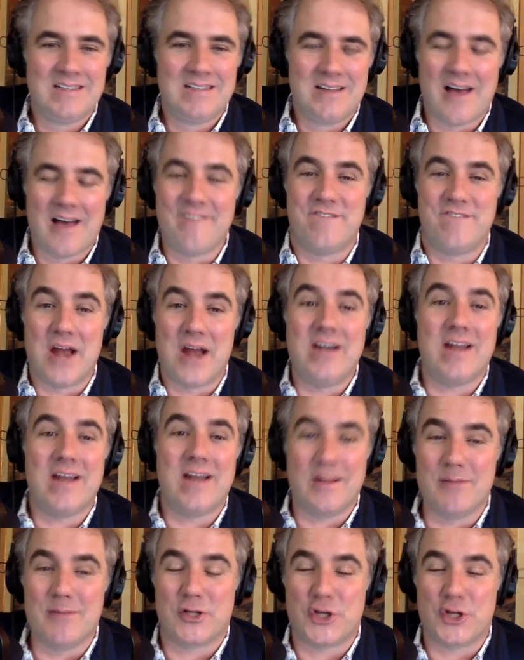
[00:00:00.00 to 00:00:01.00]
a
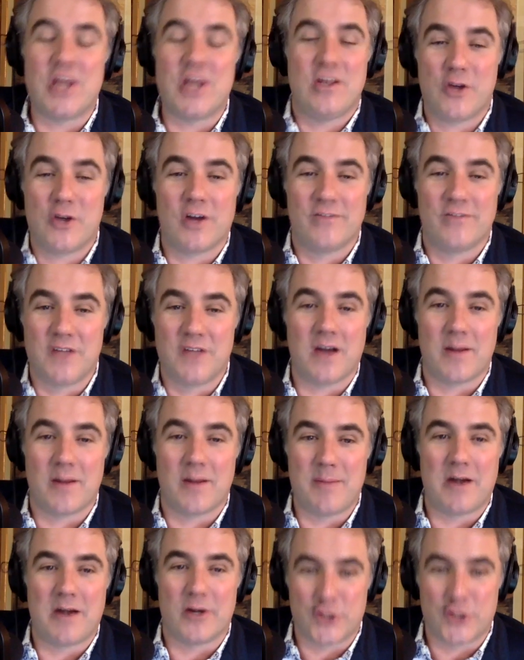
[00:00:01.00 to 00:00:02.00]
vending machine could have done a
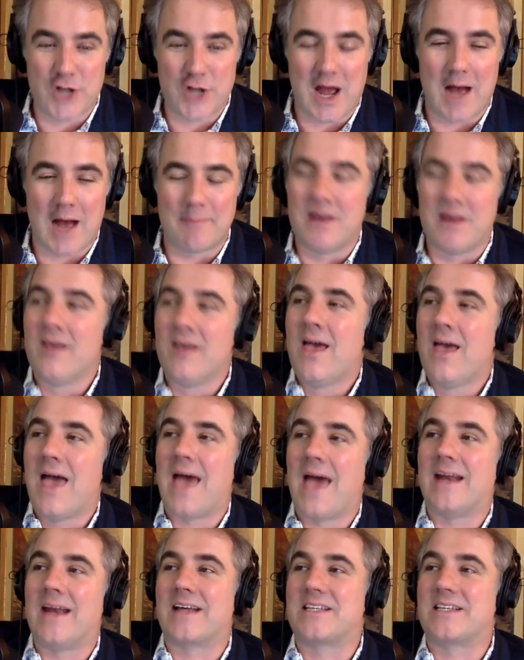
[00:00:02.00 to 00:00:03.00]
better job.
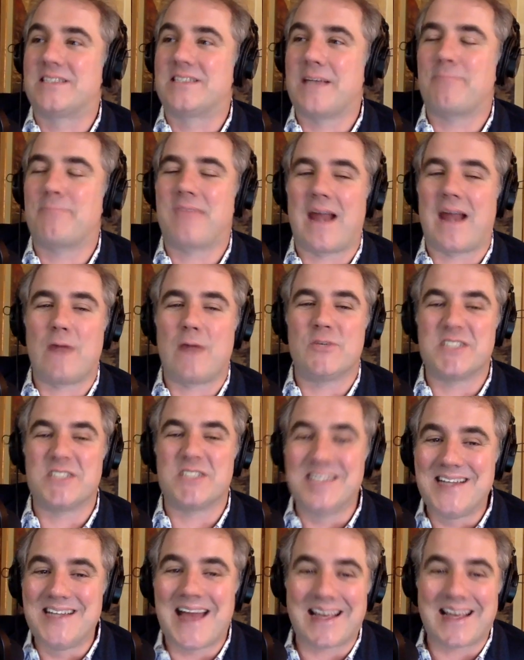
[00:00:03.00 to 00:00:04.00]
And except that I
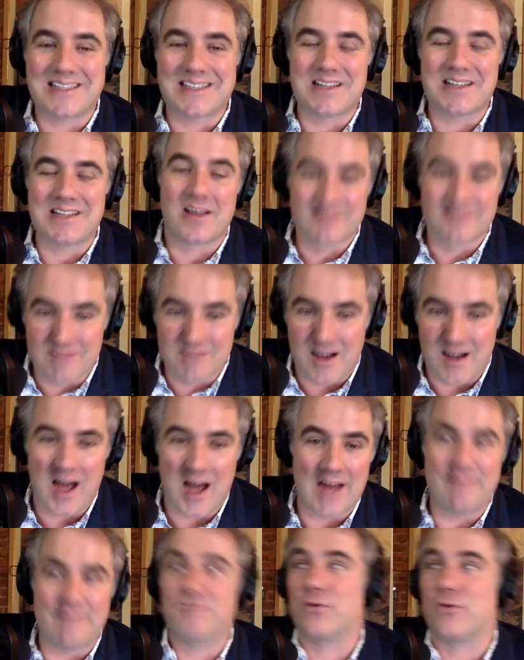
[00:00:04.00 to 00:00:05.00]
was next
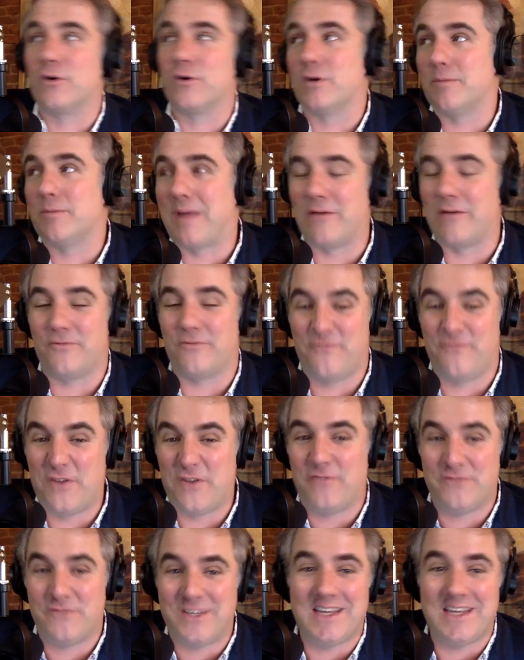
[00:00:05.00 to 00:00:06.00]
online for about
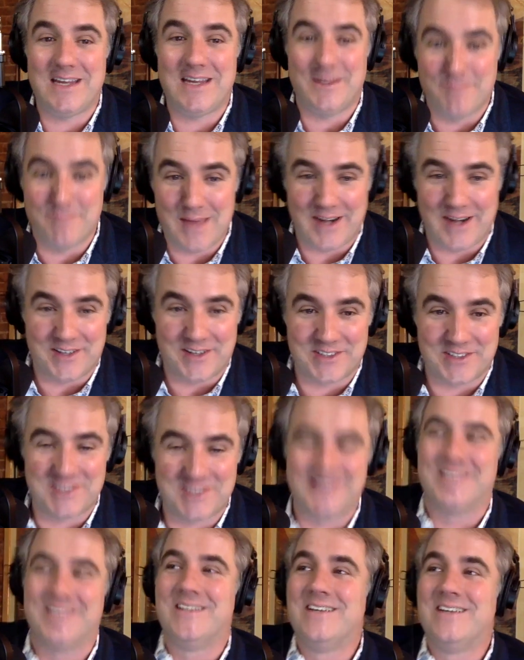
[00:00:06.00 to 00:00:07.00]
15 minutes,
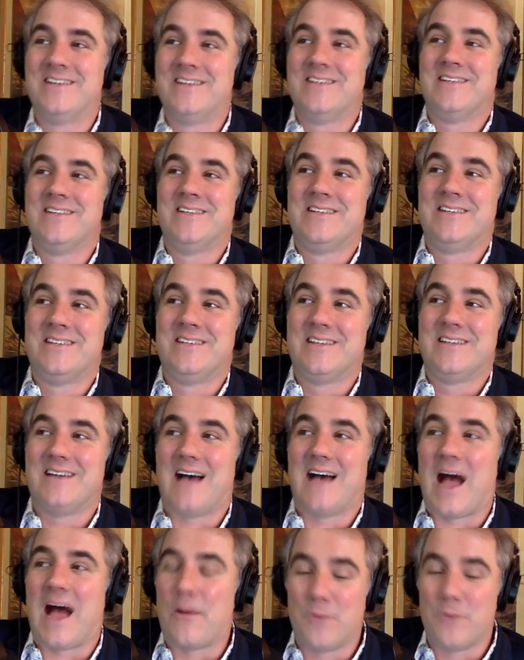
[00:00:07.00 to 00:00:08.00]

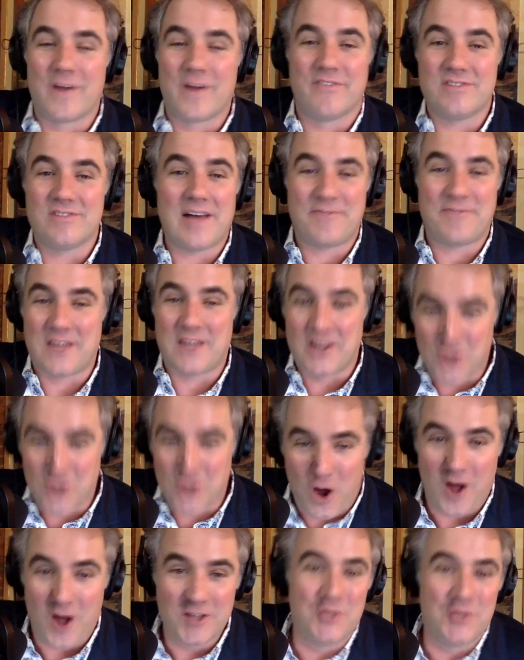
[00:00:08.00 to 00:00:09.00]
I would have left and
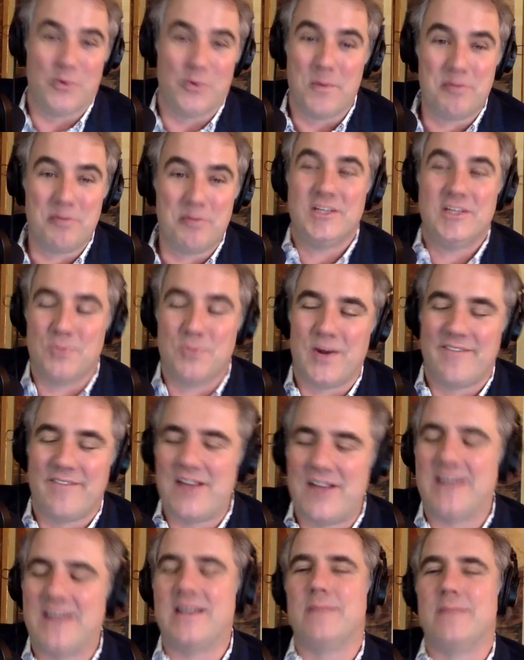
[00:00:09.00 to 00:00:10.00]
gone to a place with a
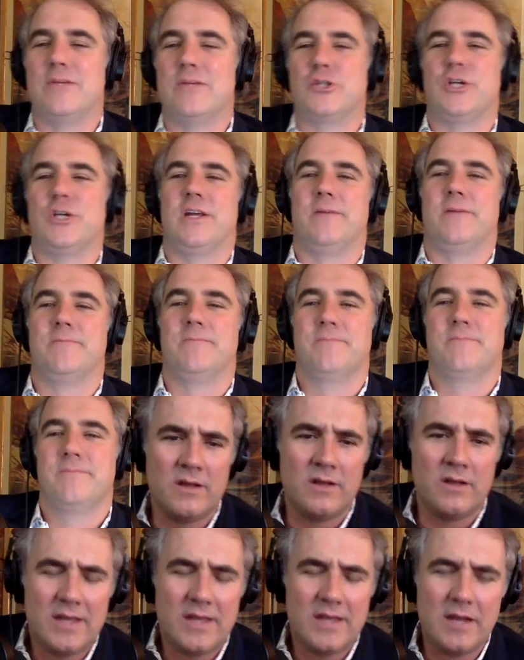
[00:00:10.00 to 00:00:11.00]
vending machine.
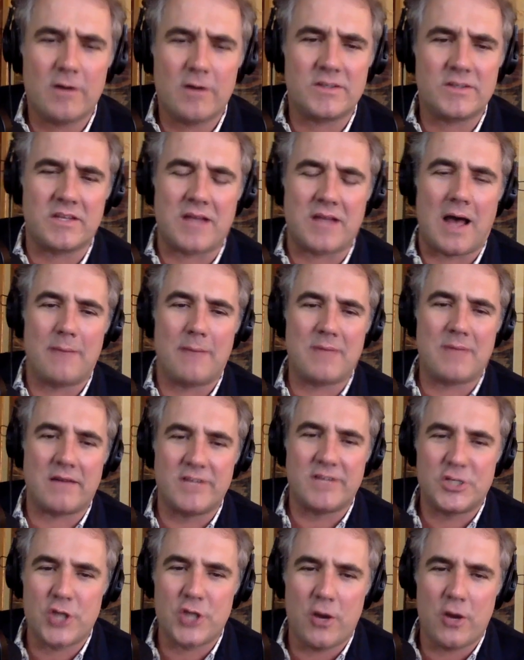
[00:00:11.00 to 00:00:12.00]
Here at the Tom
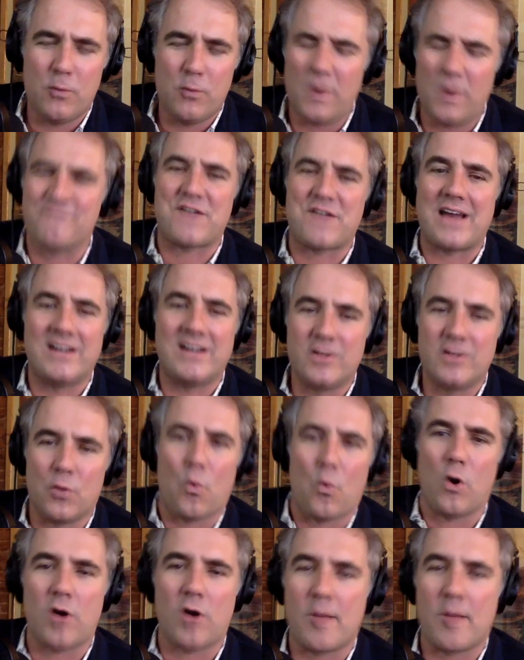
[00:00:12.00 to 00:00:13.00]
Kelly Show, we're fighting the
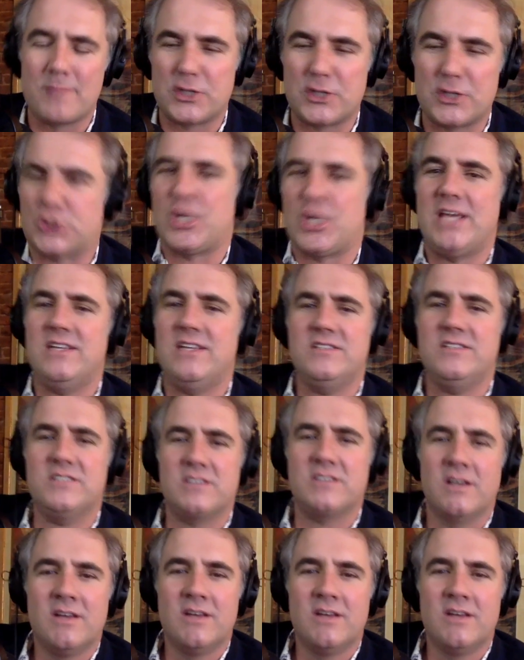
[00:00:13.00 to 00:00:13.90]
war on machines,